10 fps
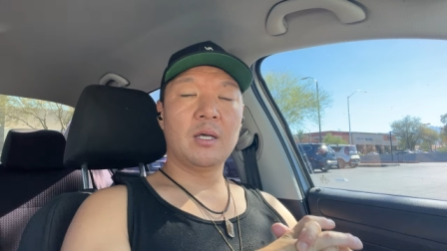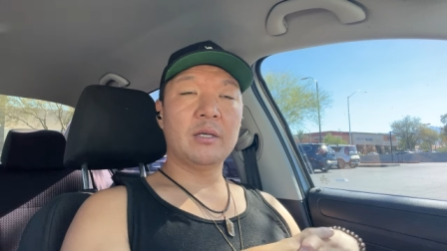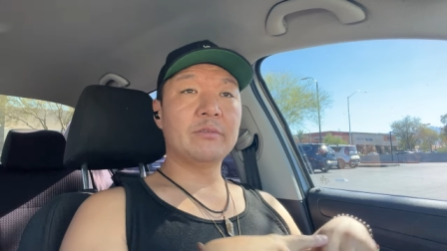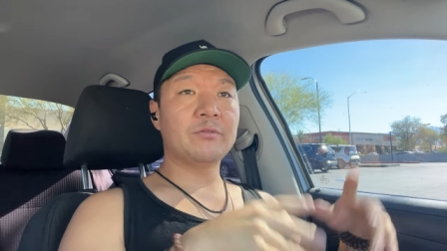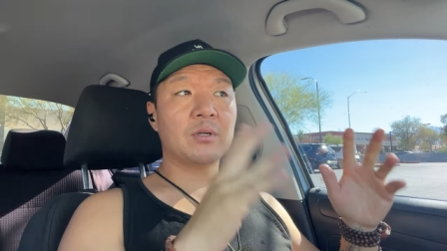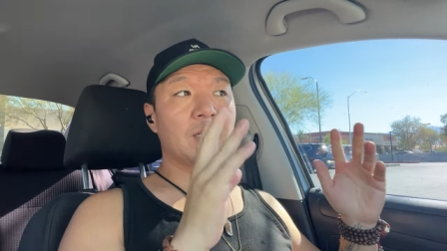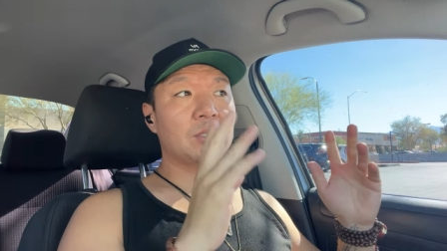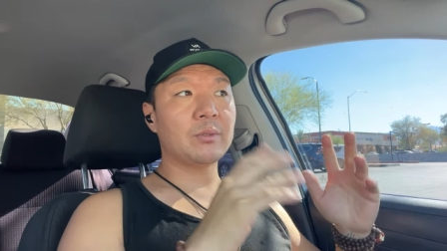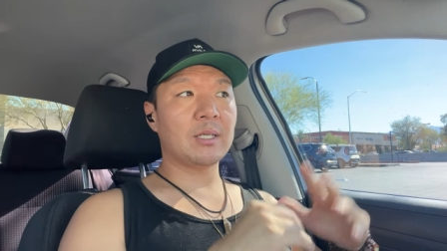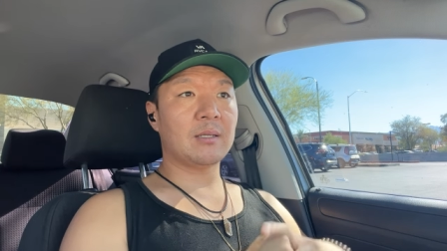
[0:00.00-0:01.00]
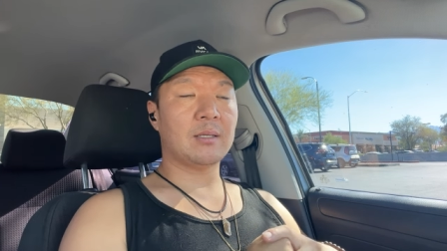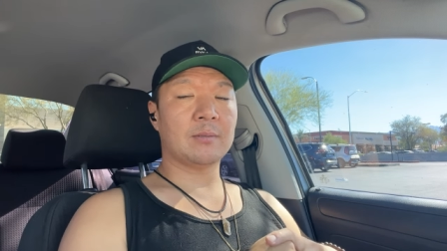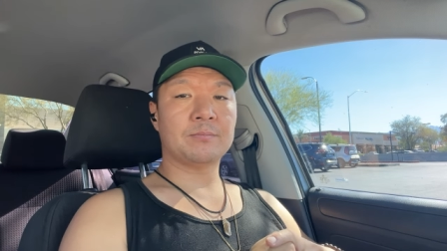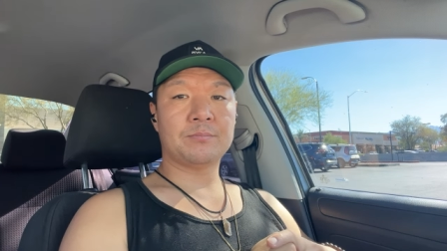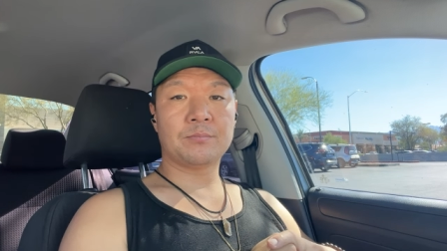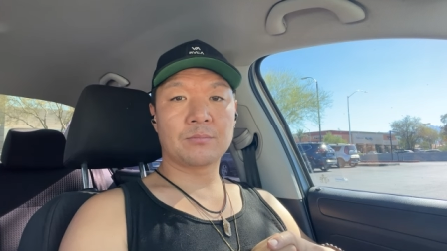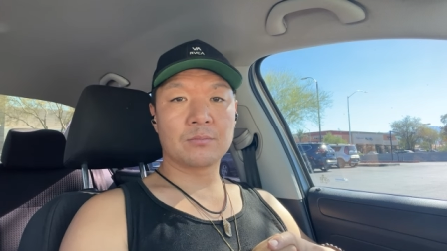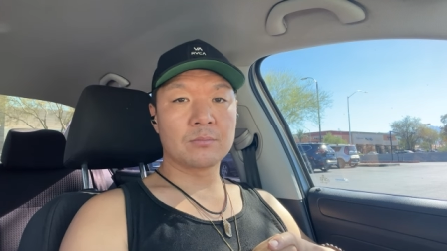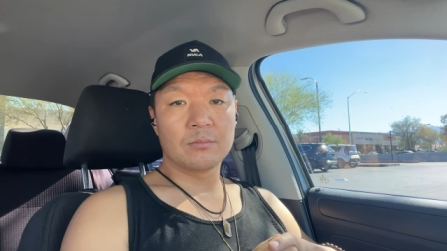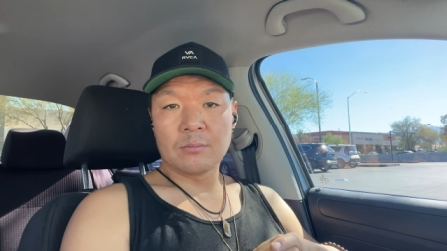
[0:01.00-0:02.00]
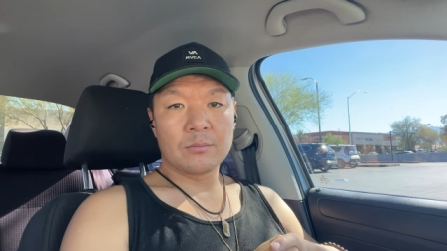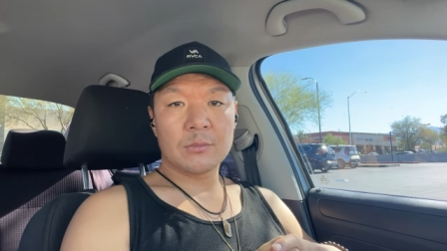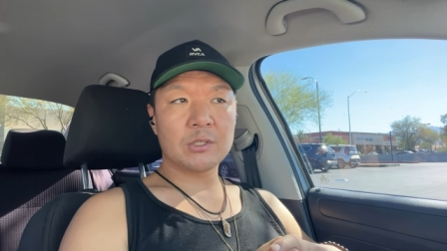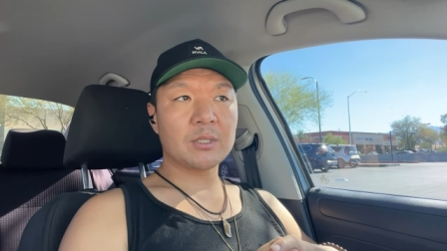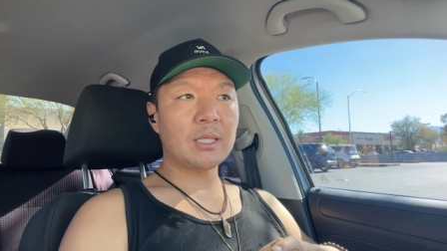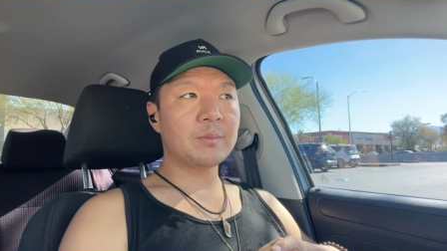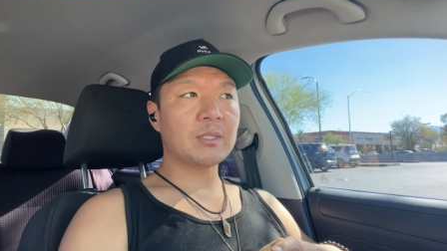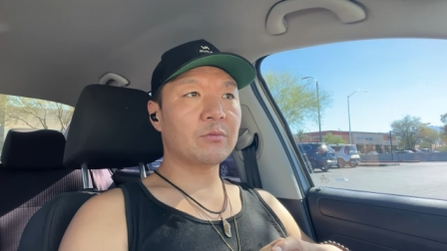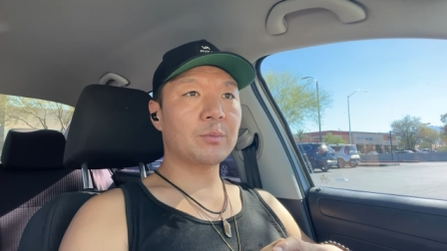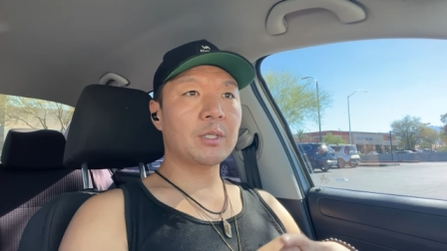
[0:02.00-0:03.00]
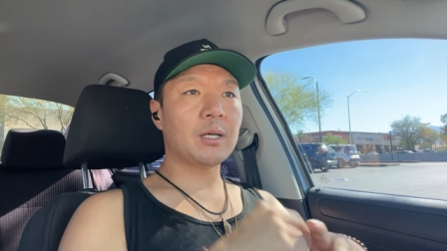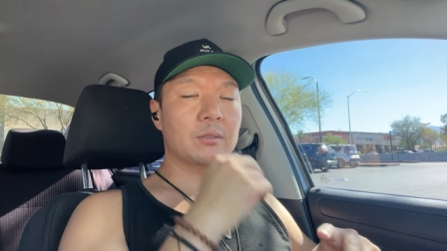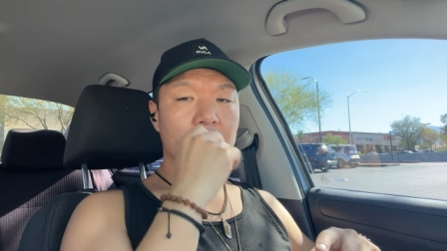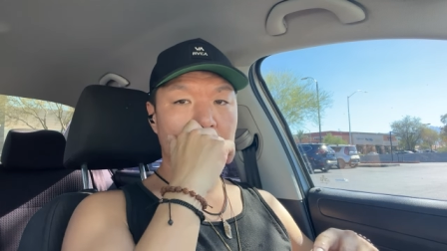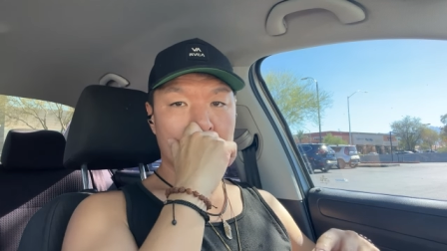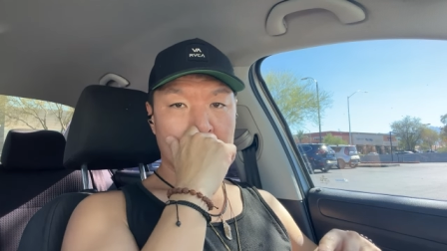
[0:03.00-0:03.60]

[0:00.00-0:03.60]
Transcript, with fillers: even if you're not doing anything. You're the same as everybody else.